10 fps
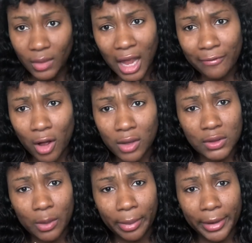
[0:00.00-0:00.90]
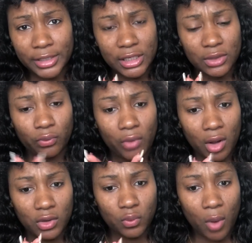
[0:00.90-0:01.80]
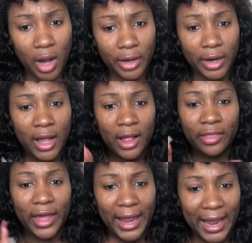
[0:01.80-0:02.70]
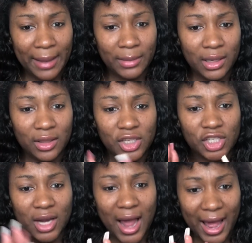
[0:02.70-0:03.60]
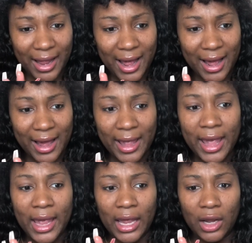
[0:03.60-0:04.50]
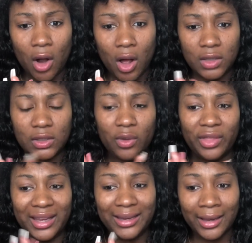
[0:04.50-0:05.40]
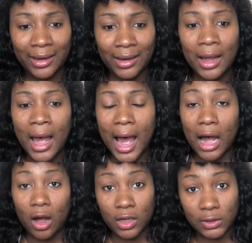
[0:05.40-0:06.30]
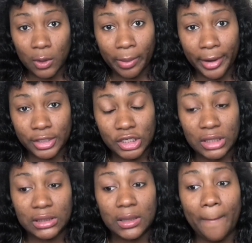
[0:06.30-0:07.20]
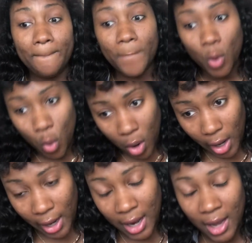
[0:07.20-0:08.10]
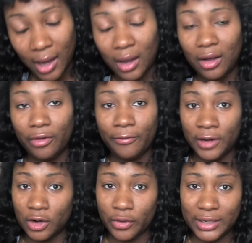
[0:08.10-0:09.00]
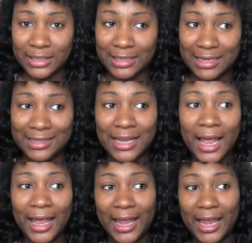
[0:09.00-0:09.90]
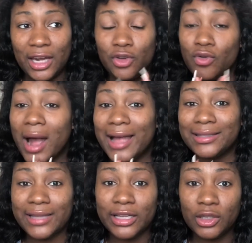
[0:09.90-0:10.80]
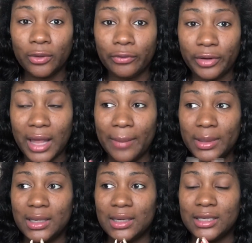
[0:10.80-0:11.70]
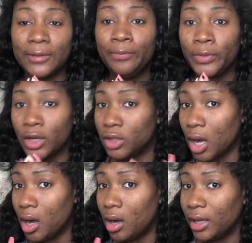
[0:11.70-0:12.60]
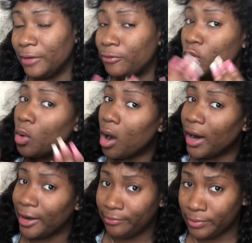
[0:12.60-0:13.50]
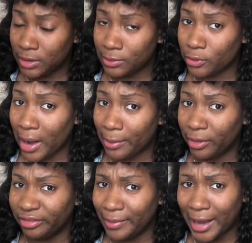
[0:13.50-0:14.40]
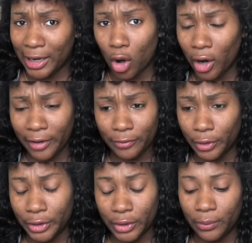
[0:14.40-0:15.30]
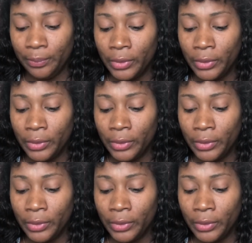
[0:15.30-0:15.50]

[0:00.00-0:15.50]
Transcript: I've also purchased rose water, the amla, the shikakai, and also the henna. I also purchased more fenugreek seeds, and you guys stay tuned for that, because y'all, if you are a subscriber of mine or if you're new,